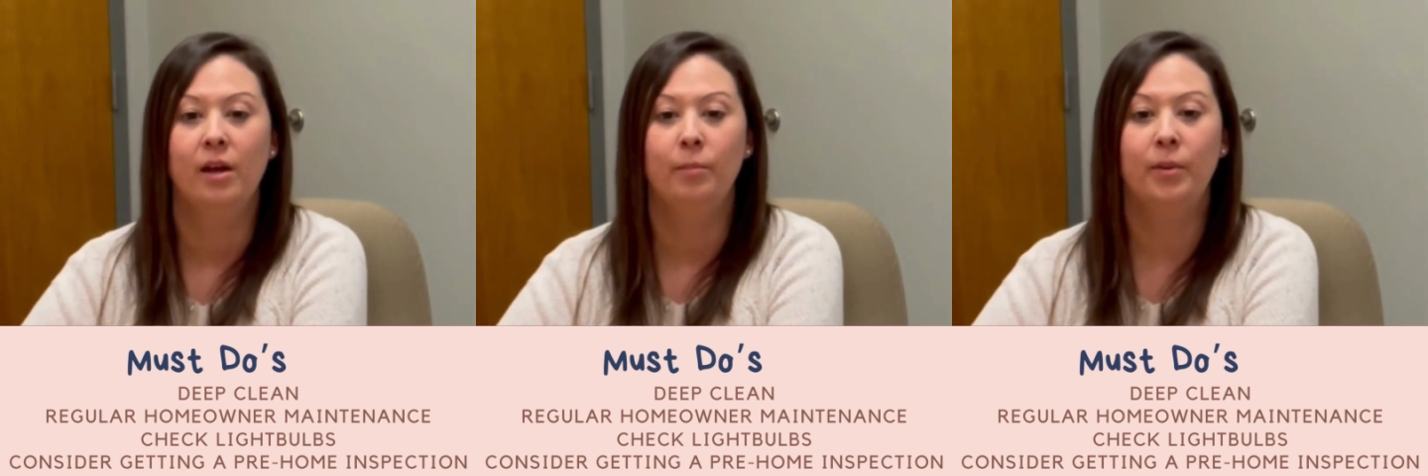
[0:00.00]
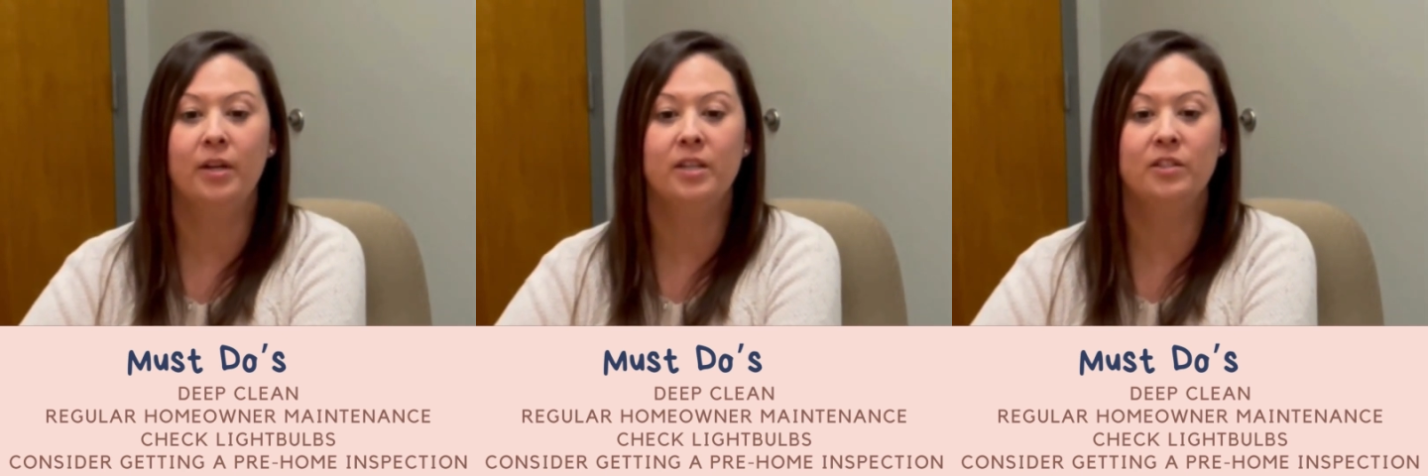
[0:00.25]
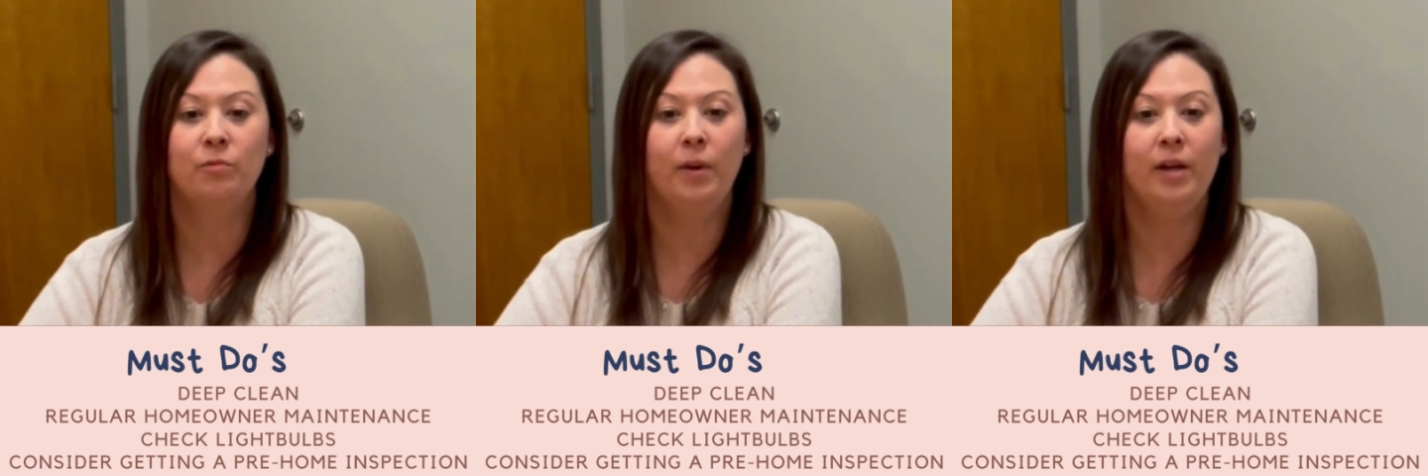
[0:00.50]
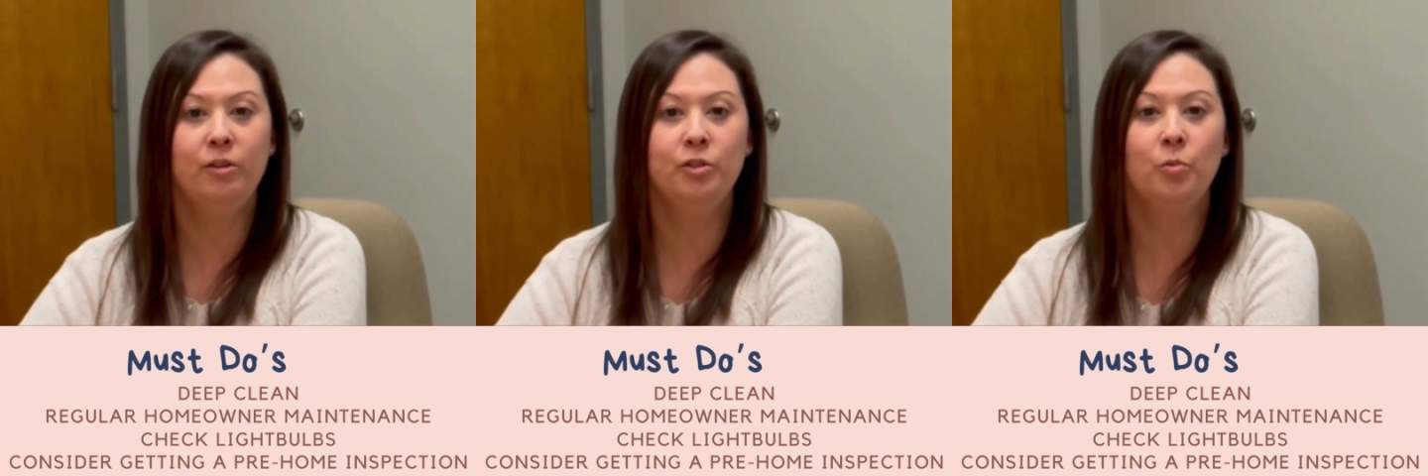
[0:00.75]
Because if
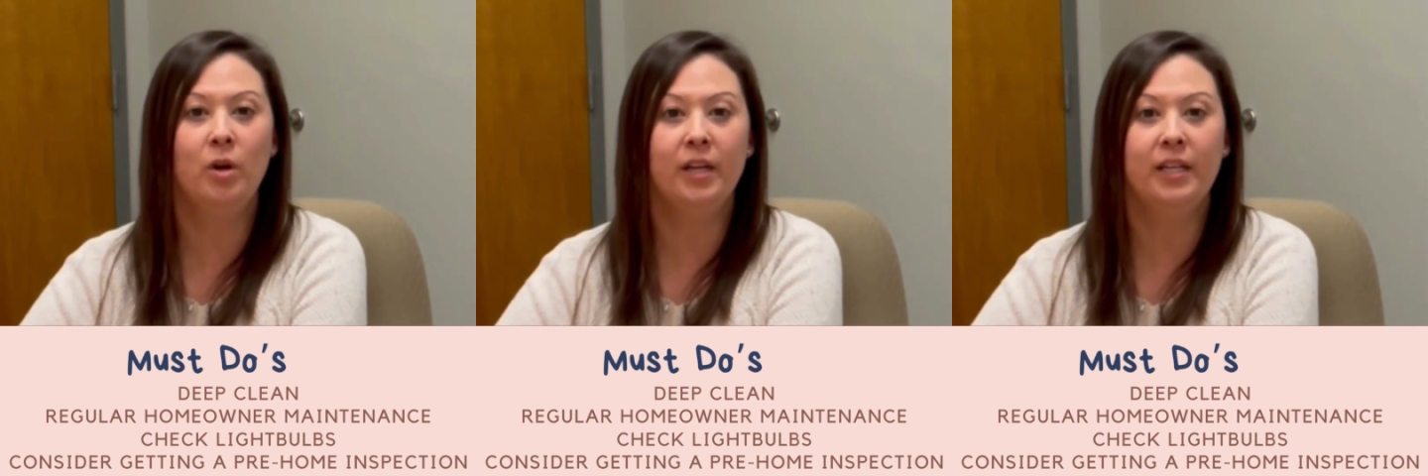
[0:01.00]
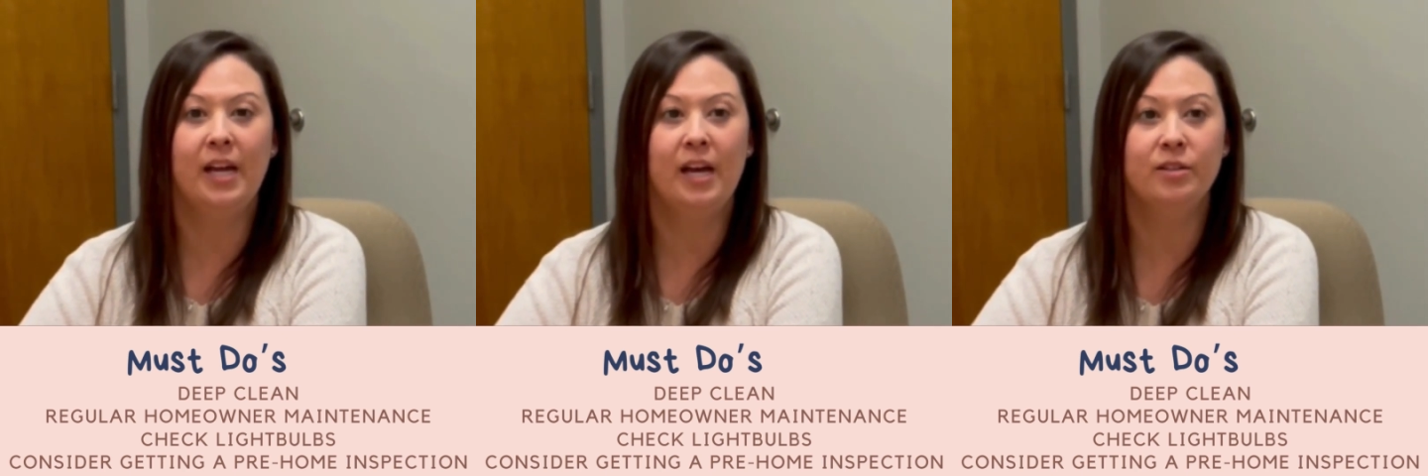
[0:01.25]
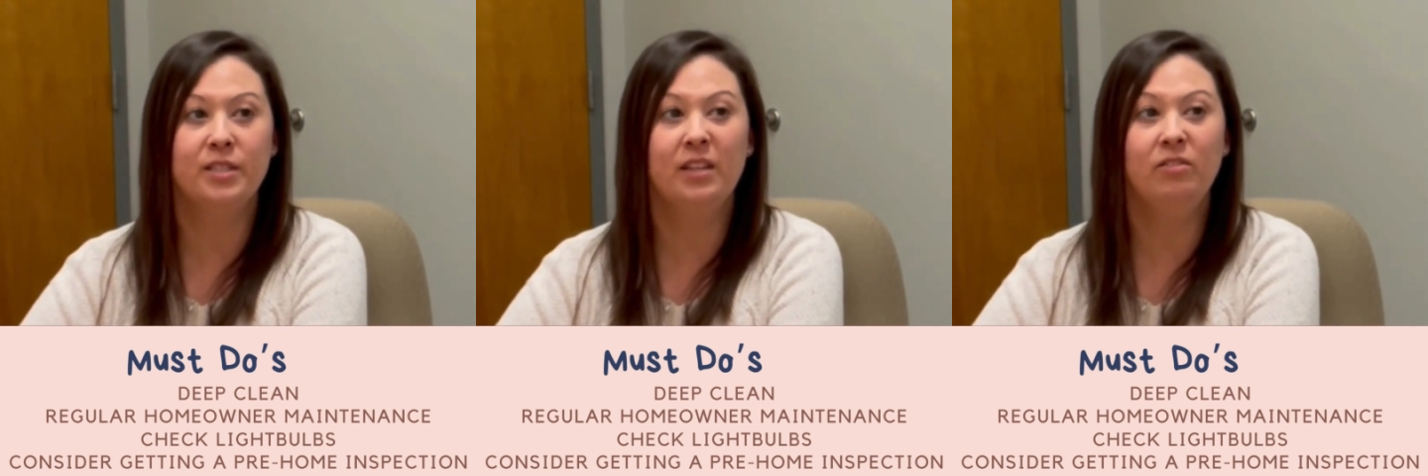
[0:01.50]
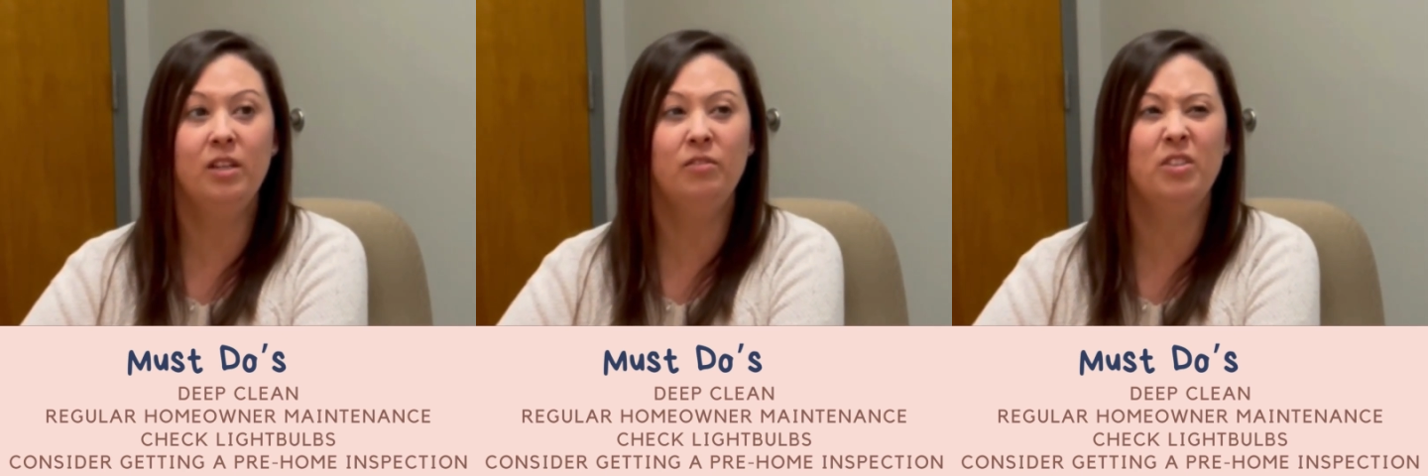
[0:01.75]
buyers walk in a house,
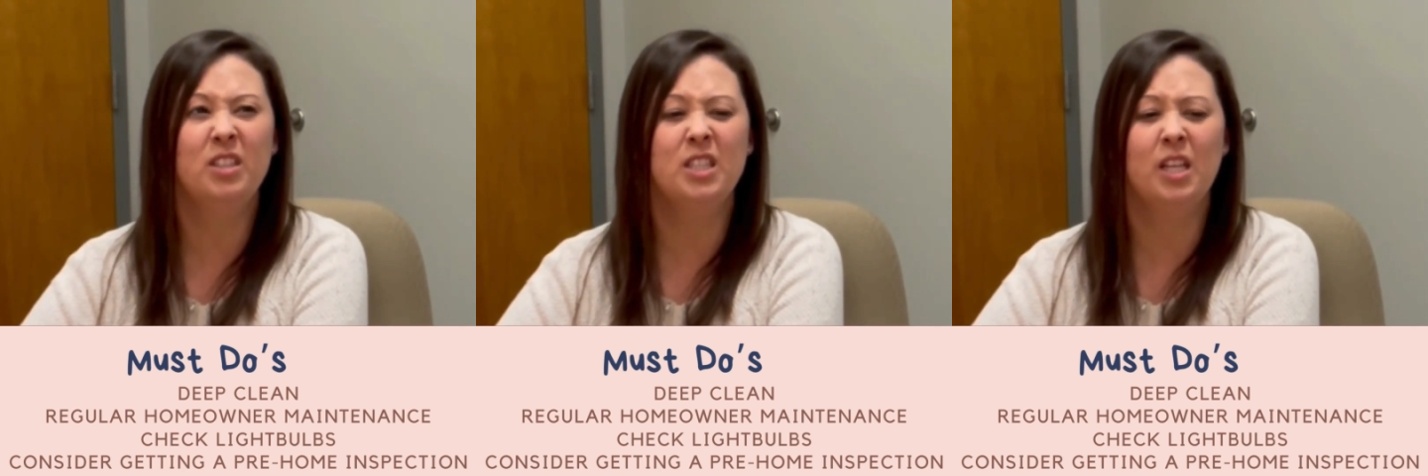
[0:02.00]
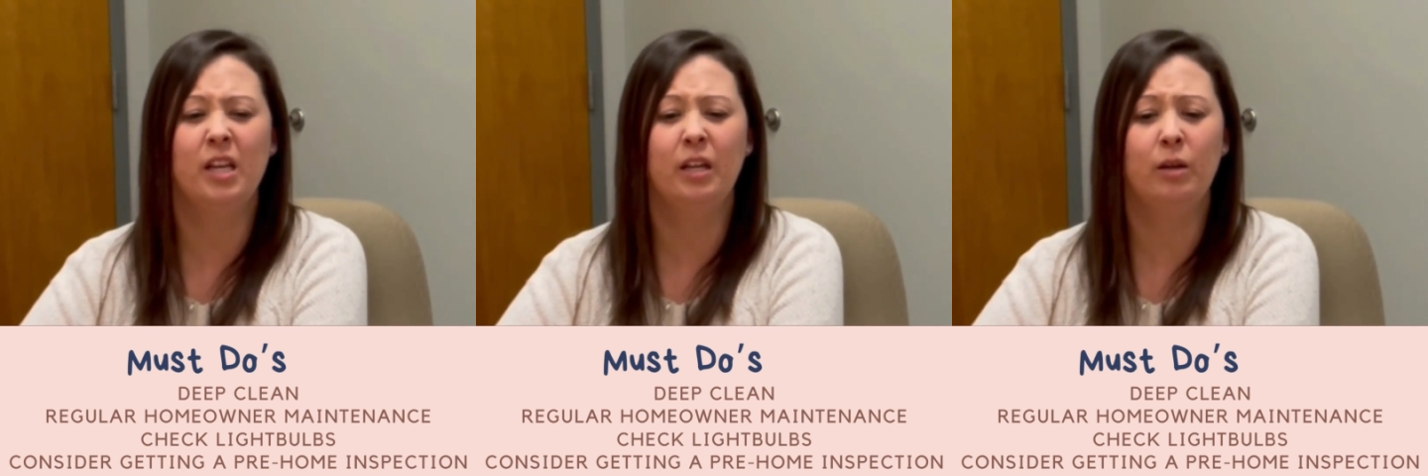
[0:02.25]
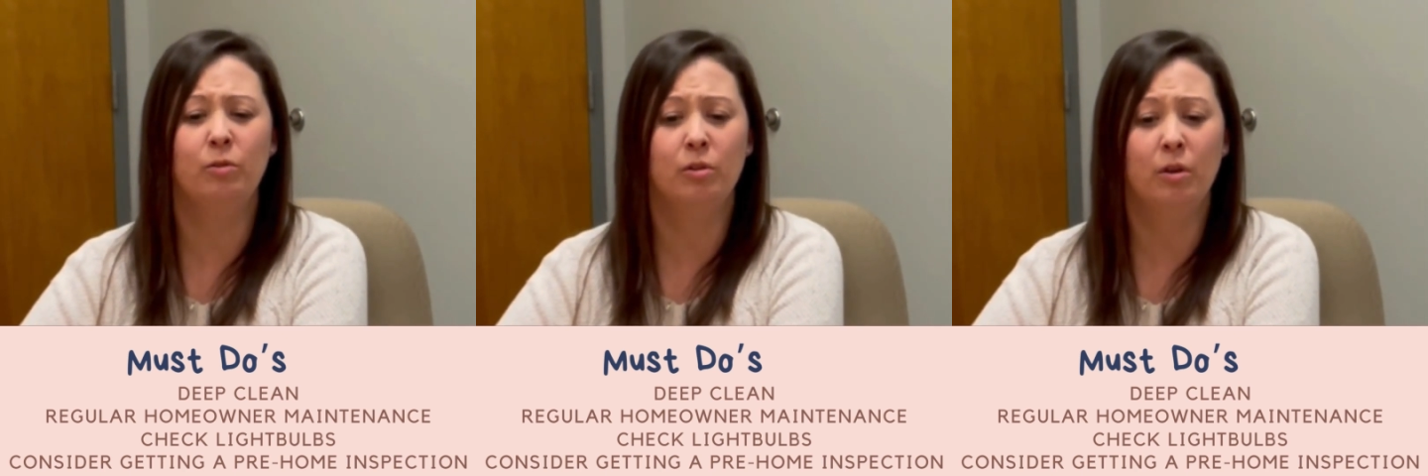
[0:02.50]
even if it's like